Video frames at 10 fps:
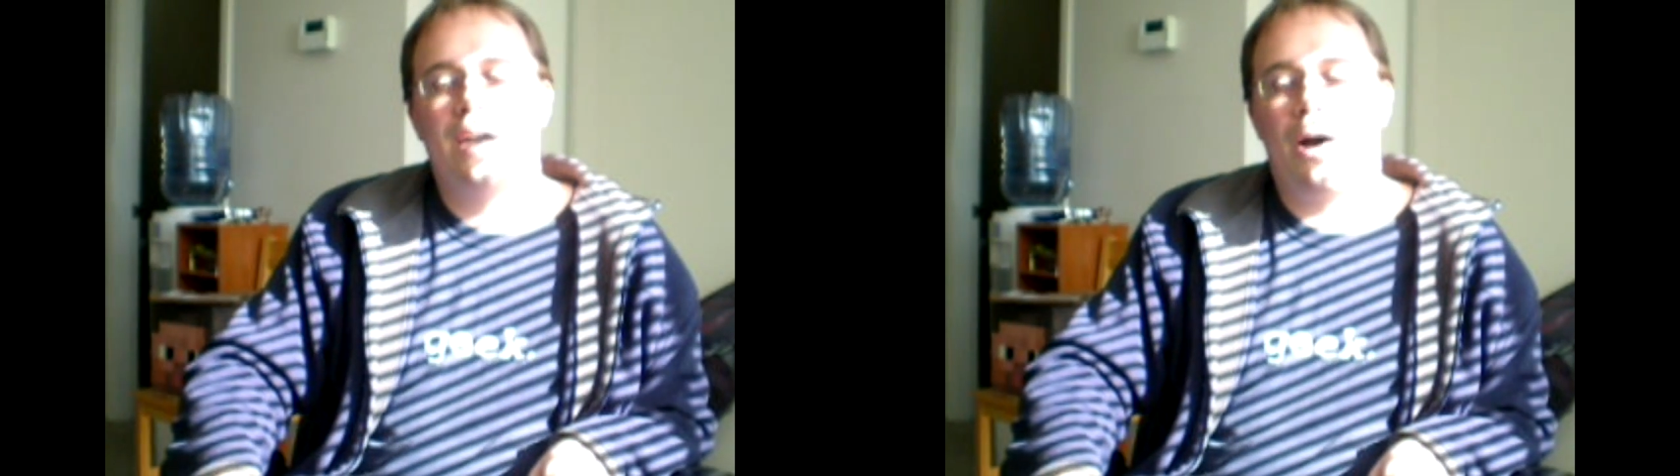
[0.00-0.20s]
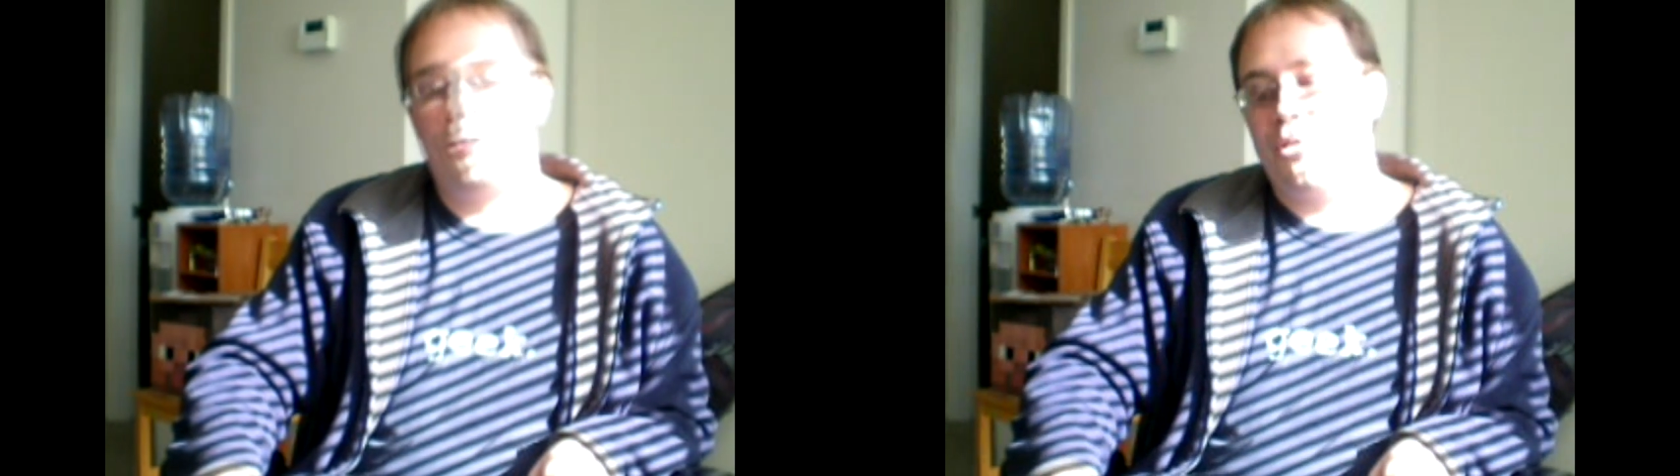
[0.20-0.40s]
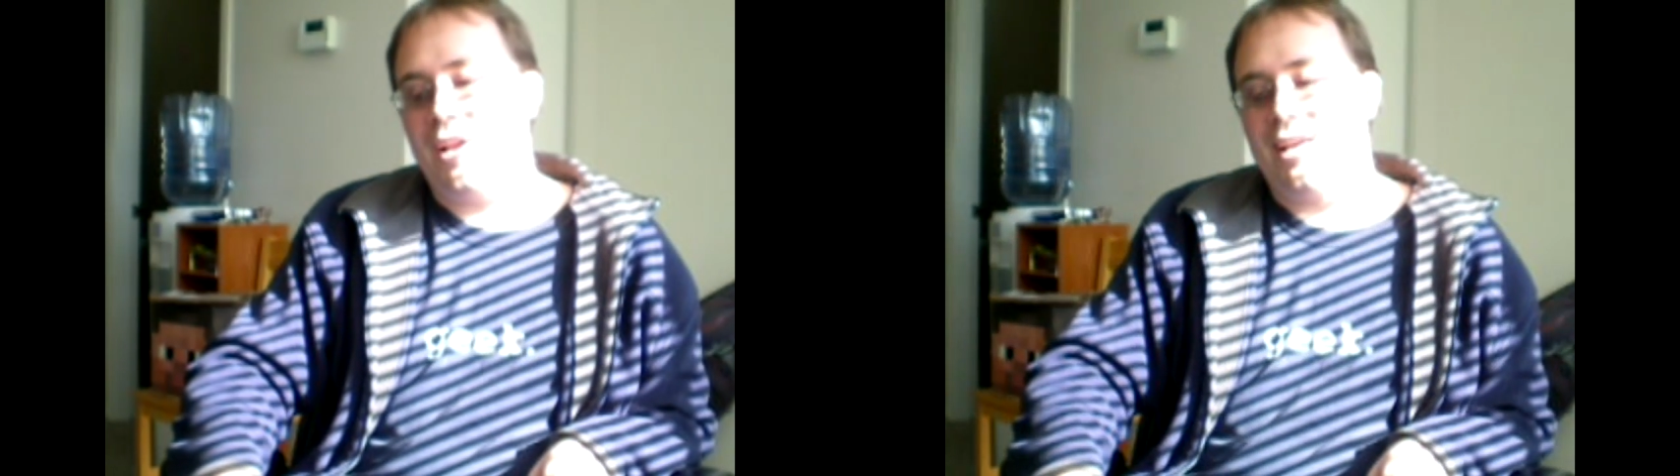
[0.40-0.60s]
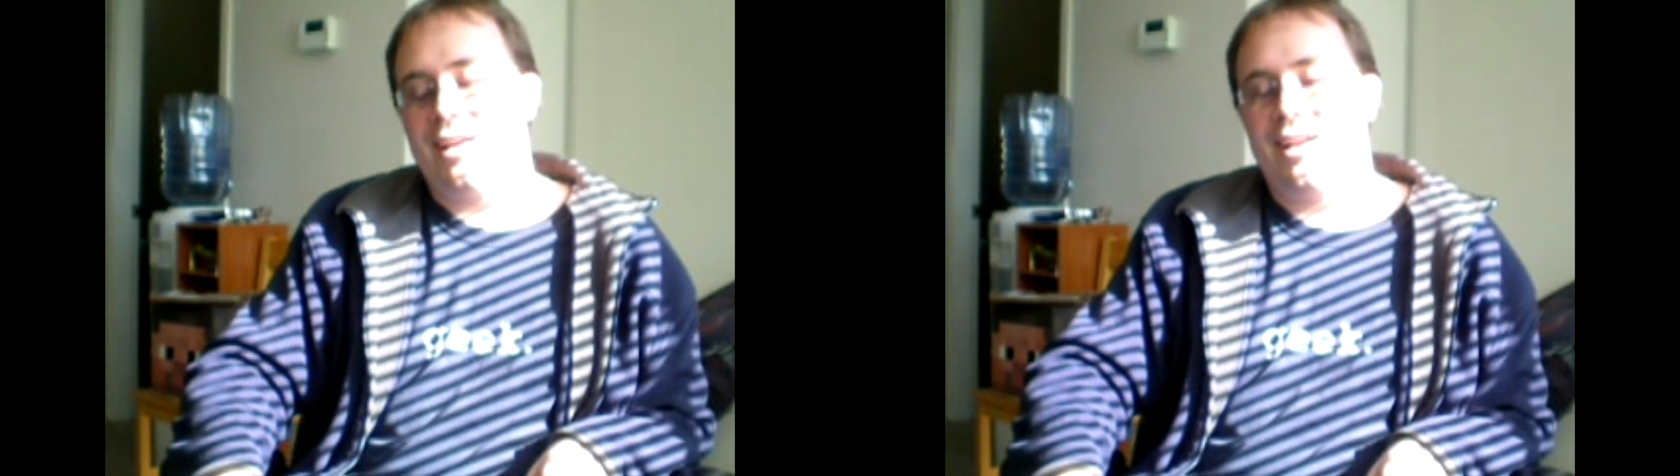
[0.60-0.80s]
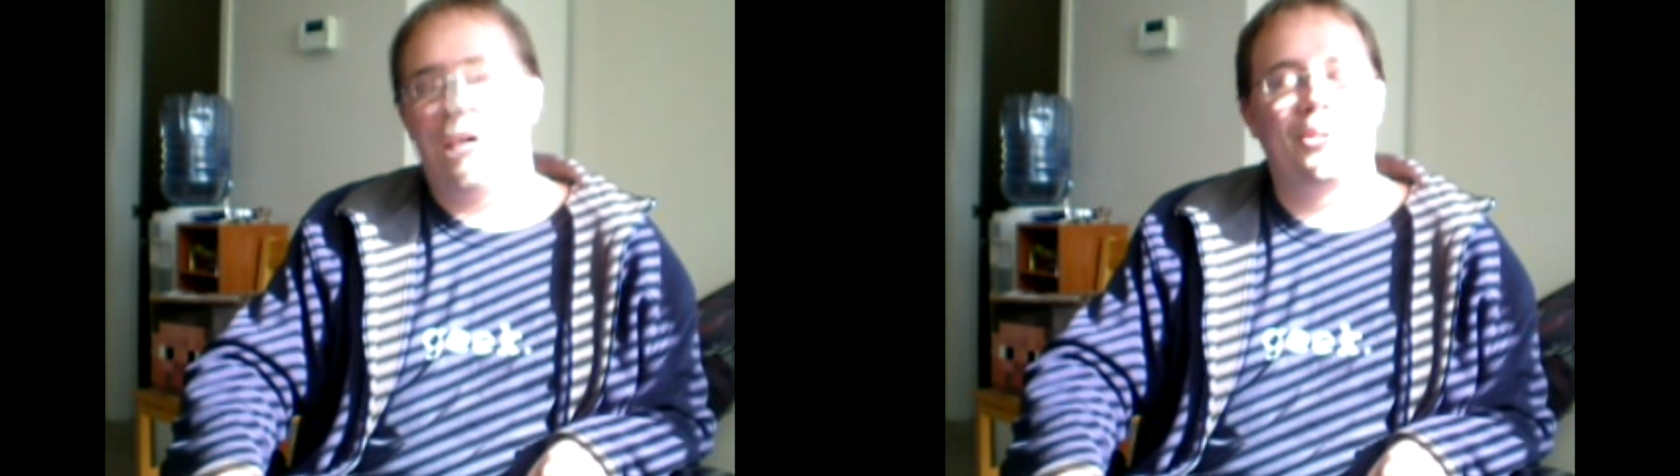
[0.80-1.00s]
I would read
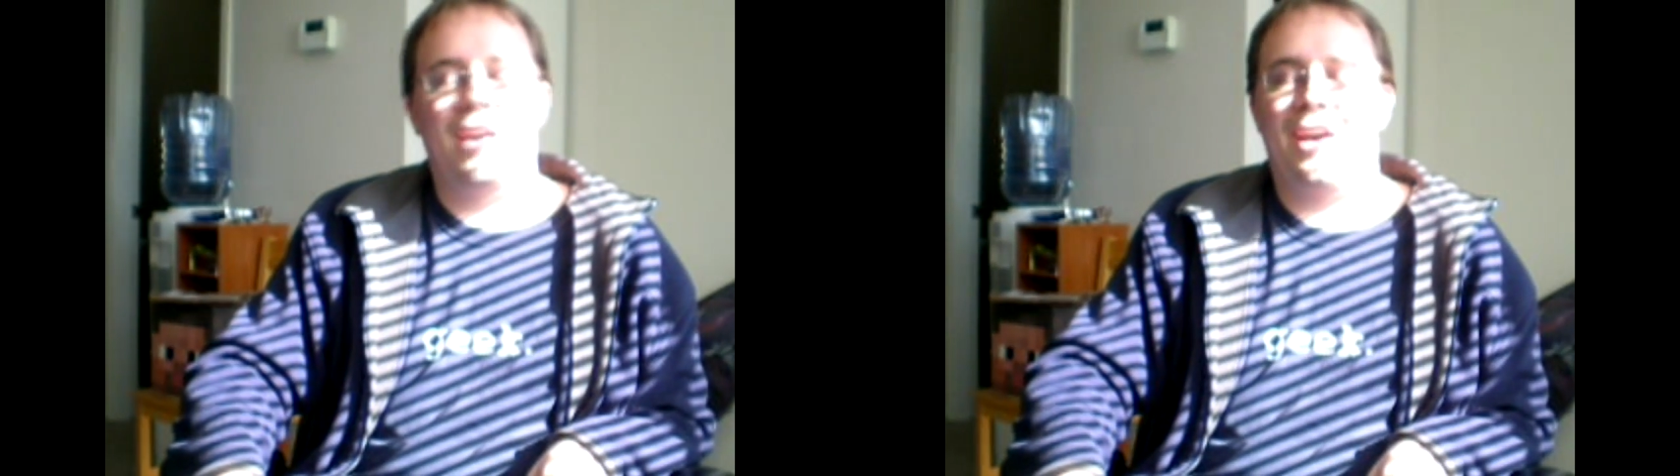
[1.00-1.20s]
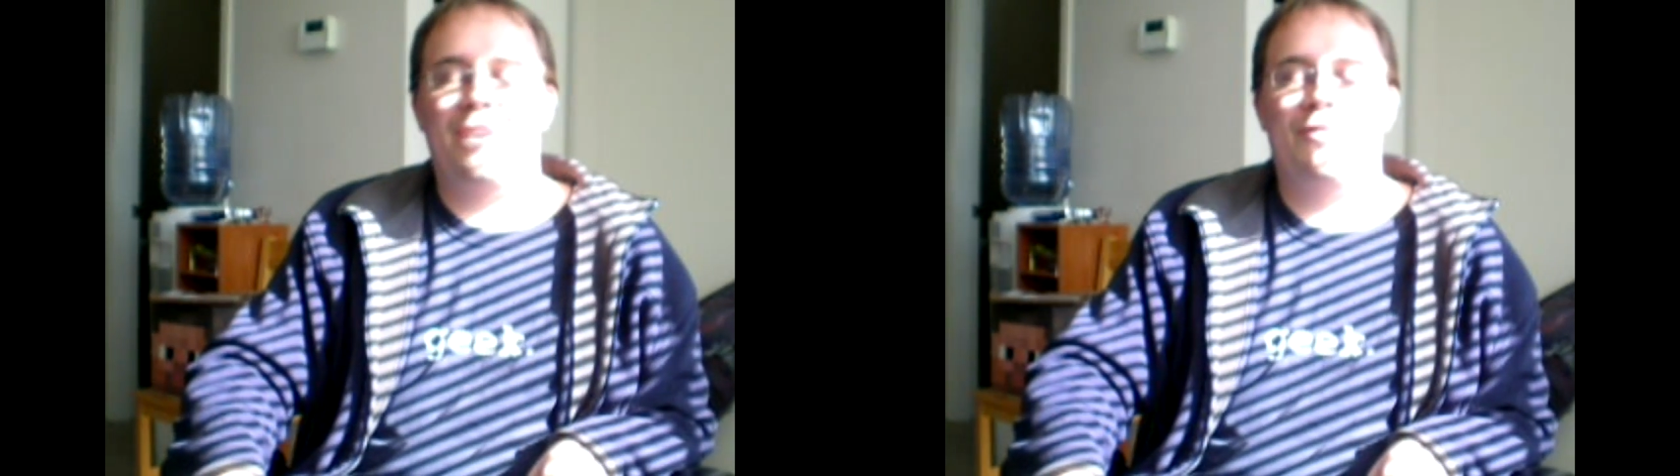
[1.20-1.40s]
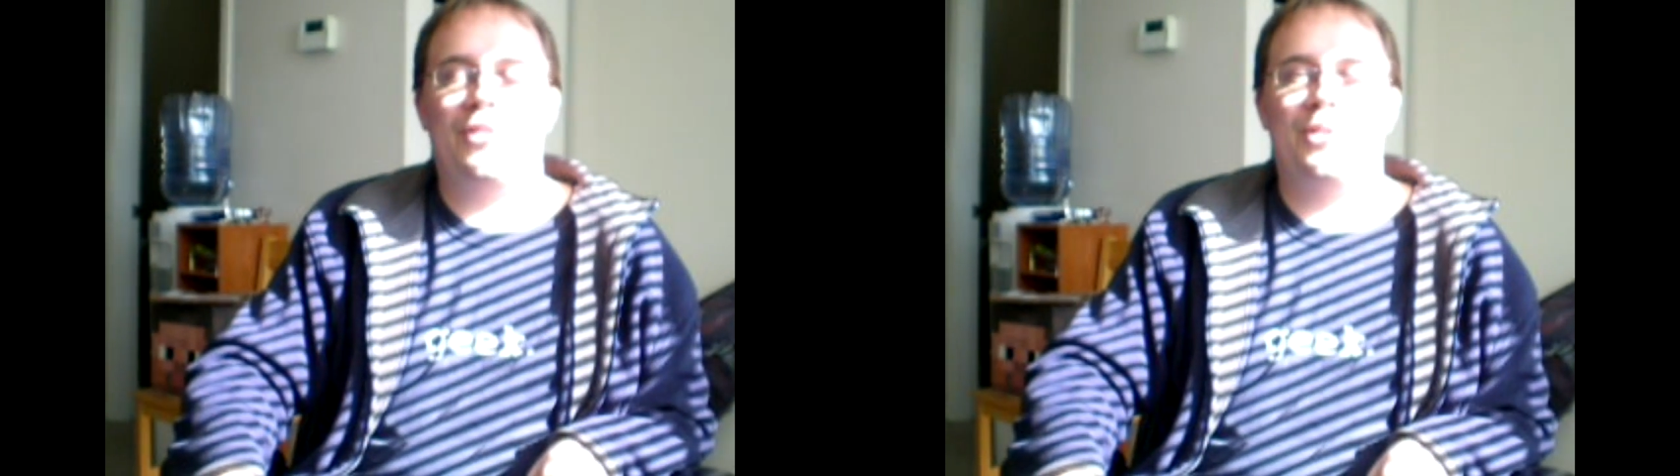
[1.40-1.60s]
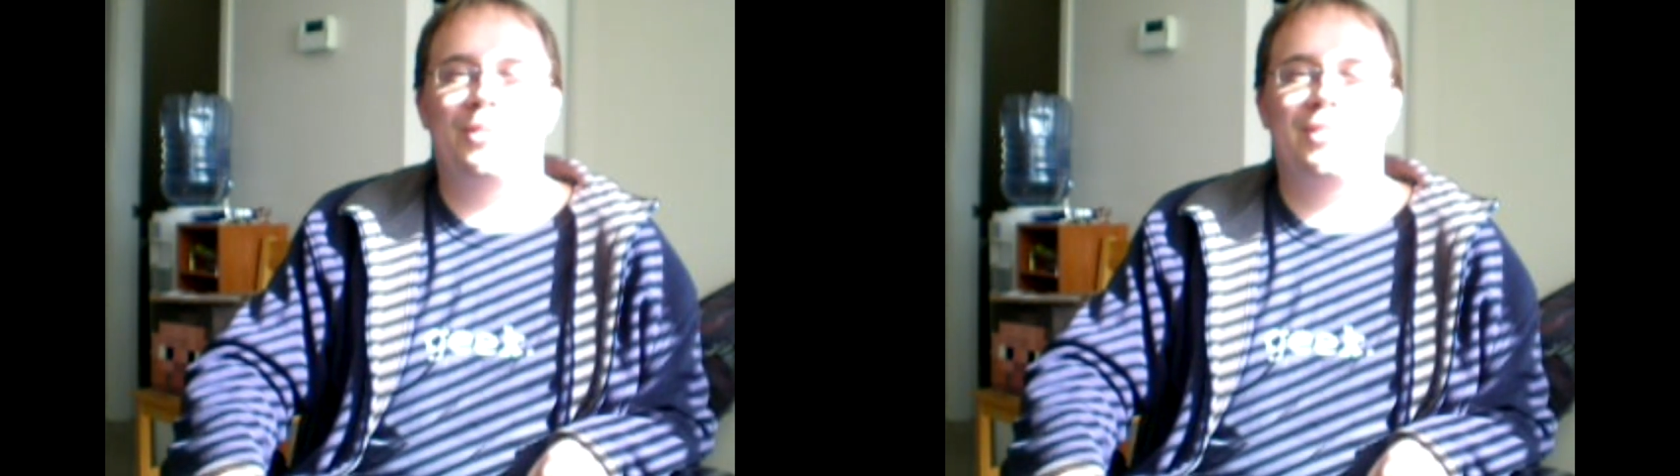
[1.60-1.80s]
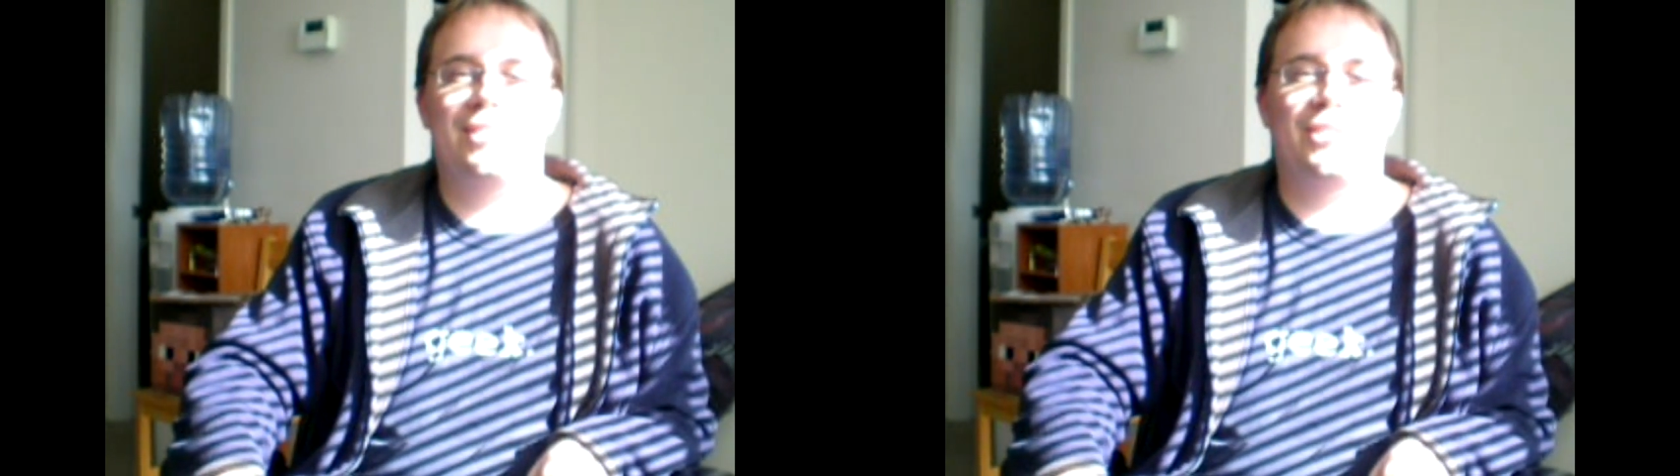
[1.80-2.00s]
it, I would get confused,